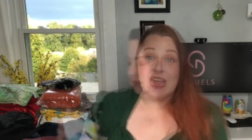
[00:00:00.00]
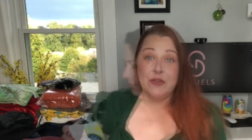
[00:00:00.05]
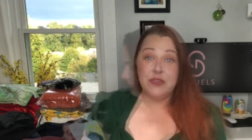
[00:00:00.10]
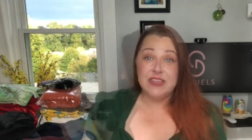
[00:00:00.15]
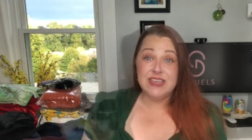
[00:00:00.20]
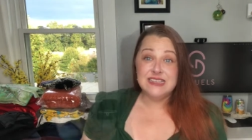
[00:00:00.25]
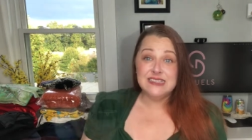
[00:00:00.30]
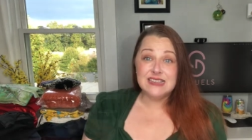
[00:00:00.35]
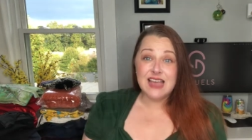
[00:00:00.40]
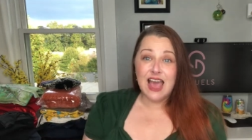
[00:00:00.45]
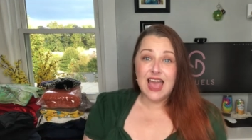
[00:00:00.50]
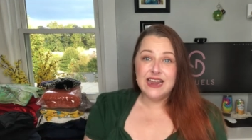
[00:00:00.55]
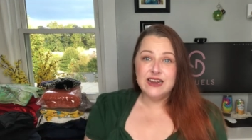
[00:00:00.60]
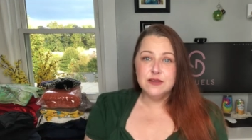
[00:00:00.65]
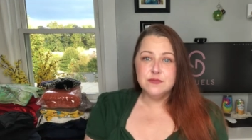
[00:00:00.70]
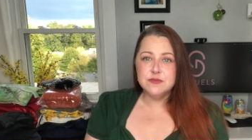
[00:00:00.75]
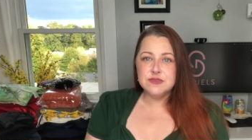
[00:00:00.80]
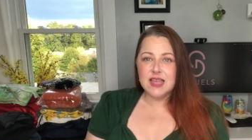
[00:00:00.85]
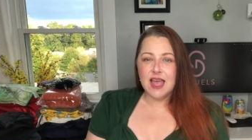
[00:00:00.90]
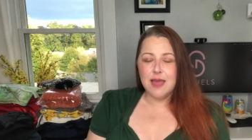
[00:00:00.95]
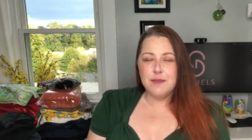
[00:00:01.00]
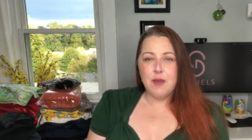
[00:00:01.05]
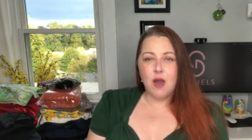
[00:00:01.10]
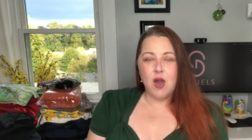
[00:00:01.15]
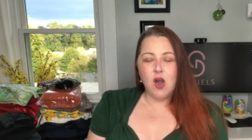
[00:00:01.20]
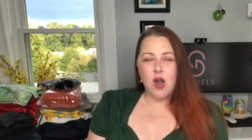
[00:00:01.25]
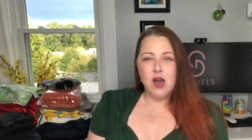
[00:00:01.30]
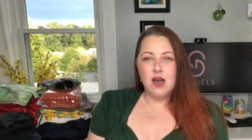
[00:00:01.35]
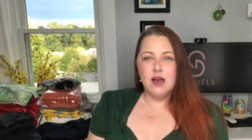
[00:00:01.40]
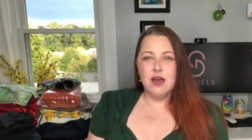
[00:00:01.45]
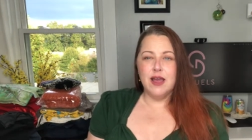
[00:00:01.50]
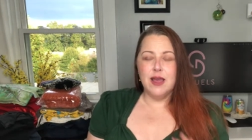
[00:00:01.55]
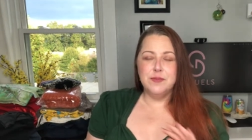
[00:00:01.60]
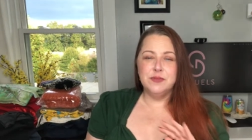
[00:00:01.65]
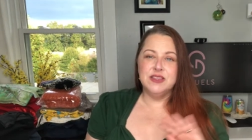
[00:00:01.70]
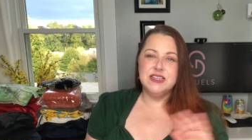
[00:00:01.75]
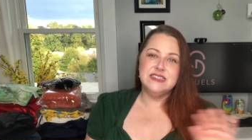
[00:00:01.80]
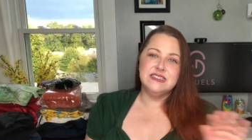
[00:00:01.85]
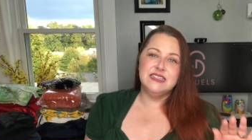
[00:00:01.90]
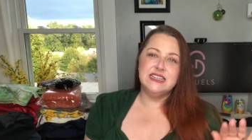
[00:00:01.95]
these items I'm
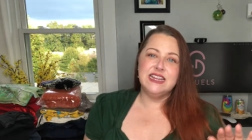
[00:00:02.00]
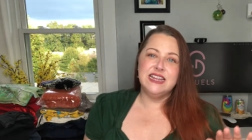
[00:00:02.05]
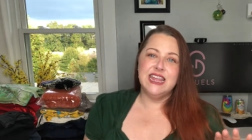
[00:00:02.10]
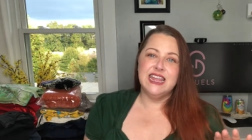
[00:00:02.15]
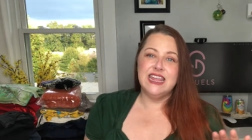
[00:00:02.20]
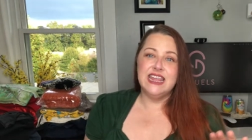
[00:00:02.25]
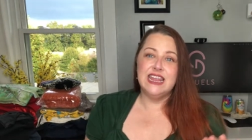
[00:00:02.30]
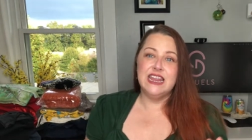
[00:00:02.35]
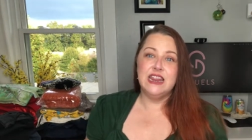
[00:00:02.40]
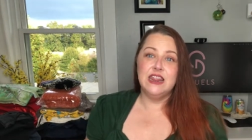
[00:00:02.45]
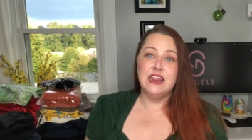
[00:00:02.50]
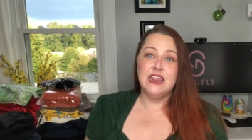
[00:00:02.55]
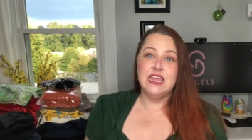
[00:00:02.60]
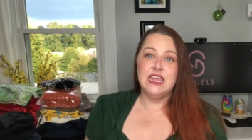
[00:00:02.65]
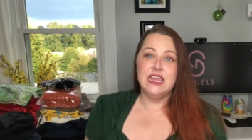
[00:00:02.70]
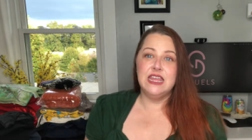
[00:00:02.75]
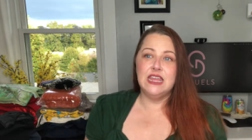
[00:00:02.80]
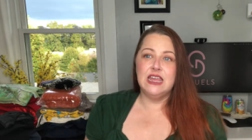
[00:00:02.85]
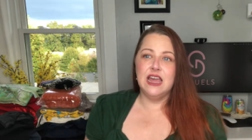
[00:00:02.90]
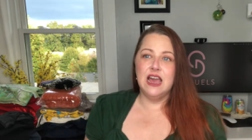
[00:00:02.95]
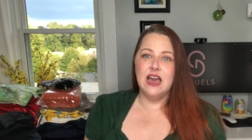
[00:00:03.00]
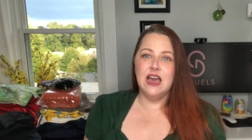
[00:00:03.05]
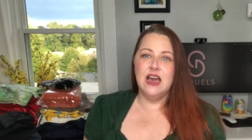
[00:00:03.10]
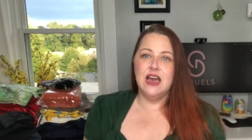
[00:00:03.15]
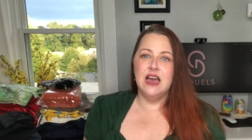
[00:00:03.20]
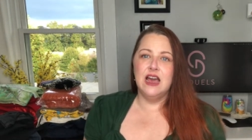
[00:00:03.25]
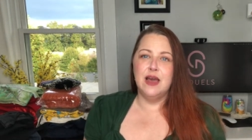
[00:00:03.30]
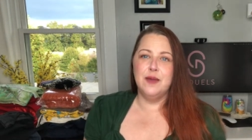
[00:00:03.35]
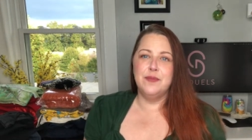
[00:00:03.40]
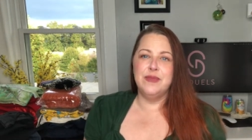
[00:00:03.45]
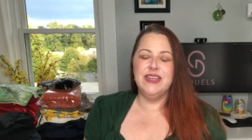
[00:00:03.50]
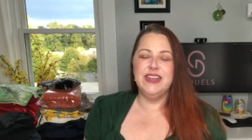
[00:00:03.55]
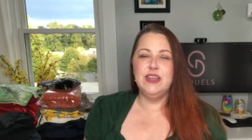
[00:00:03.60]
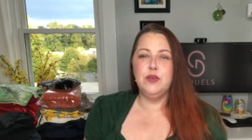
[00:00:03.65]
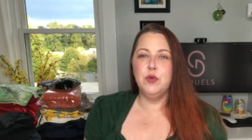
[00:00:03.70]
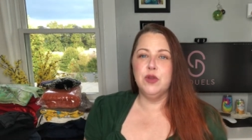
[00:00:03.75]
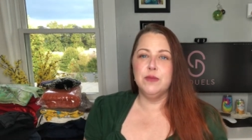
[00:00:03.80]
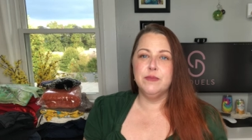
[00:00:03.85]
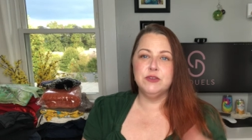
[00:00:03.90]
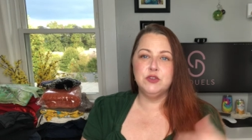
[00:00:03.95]
listing in the
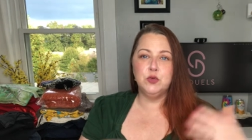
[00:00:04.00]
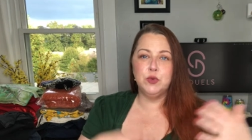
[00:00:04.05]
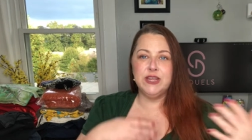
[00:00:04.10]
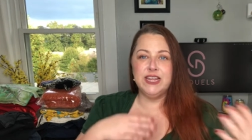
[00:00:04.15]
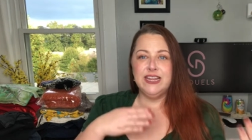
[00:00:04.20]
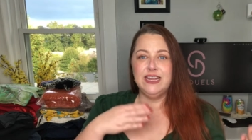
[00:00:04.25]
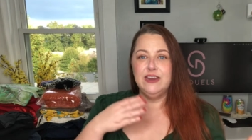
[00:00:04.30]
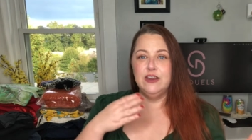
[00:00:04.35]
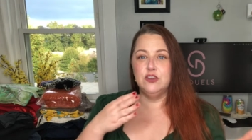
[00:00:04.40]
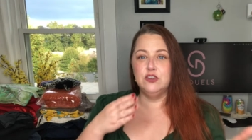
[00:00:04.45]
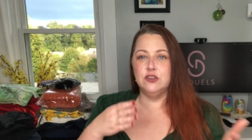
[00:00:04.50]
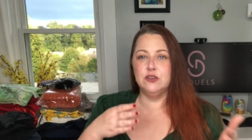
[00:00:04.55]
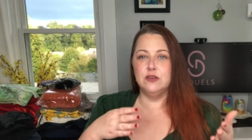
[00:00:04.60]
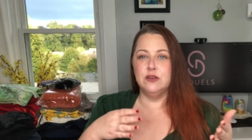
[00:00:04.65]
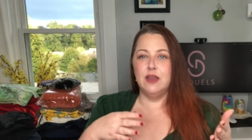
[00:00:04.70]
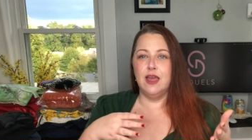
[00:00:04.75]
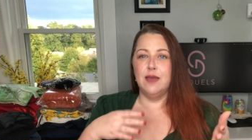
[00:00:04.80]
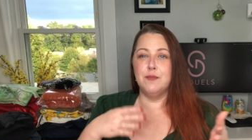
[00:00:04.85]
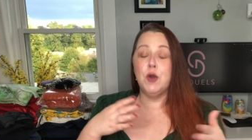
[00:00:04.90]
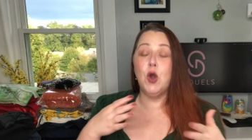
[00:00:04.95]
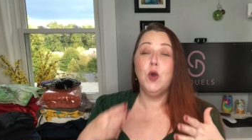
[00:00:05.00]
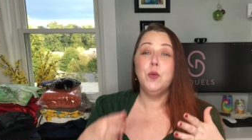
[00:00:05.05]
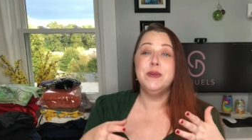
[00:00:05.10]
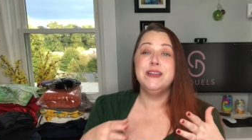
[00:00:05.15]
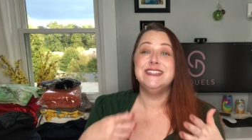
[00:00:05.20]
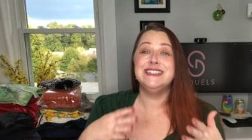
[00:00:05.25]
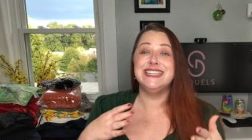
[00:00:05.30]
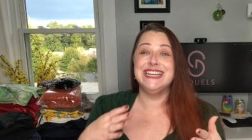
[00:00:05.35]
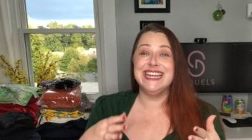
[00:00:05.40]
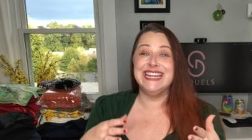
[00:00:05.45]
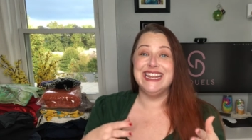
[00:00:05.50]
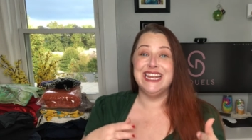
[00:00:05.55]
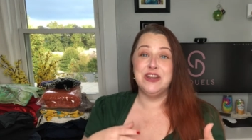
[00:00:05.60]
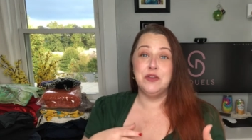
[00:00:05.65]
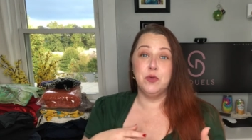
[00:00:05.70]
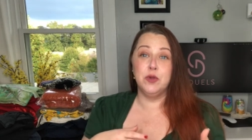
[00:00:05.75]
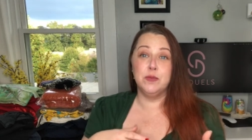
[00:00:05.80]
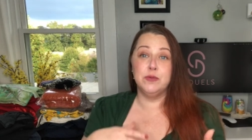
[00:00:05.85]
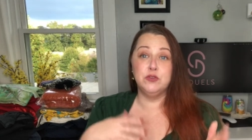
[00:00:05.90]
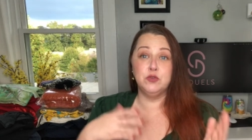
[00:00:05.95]
anywhere between, I'm hoping to get
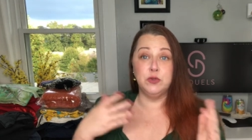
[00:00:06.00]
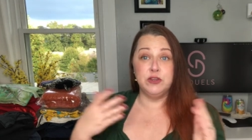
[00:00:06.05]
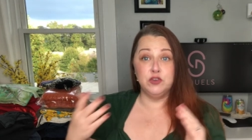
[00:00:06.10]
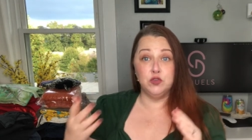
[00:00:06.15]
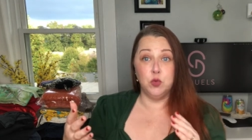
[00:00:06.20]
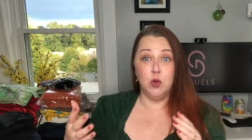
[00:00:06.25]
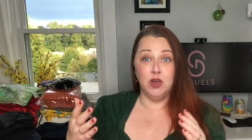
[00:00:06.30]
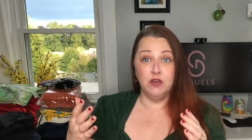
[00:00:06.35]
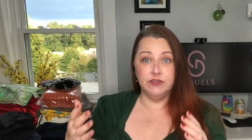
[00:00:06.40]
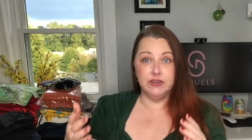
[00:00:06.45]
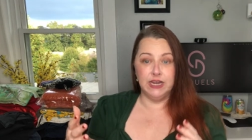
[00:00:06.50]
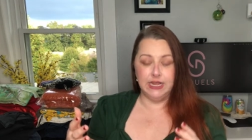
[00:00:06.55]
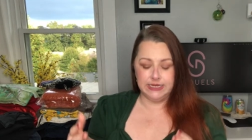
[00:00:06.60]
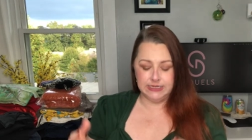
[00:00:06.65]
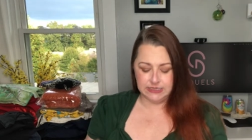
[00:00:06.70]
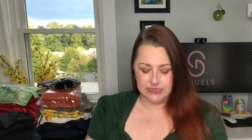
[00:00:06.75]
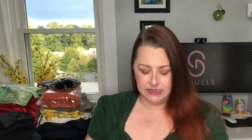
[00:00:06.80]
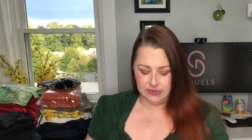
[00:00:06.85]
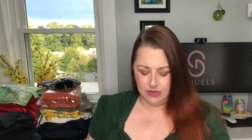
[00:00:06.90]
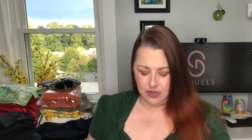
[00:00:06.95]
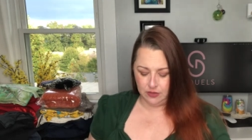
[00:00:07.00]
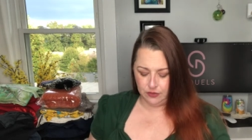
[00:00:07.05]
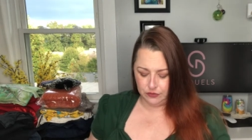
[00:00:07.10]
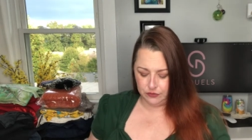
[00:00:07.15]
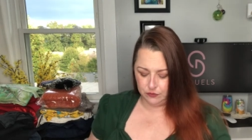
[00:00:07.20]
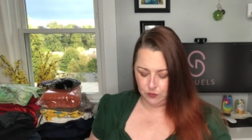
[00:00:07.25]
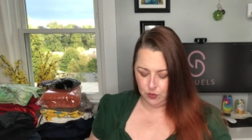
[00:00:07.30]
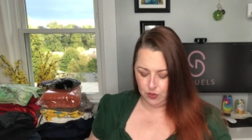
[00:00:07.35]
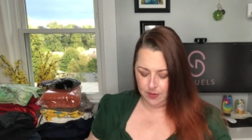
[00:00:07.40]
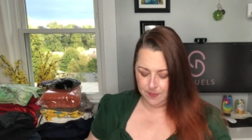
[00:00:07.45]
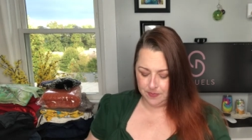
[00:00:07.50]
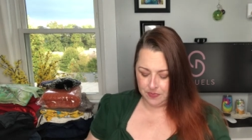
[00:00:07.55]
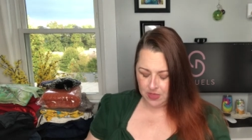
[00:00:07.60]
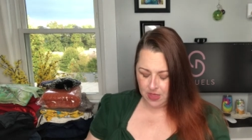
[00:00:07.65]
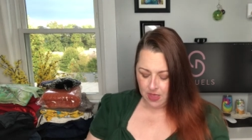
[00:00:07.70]
anywhere between $12 and $19 for them.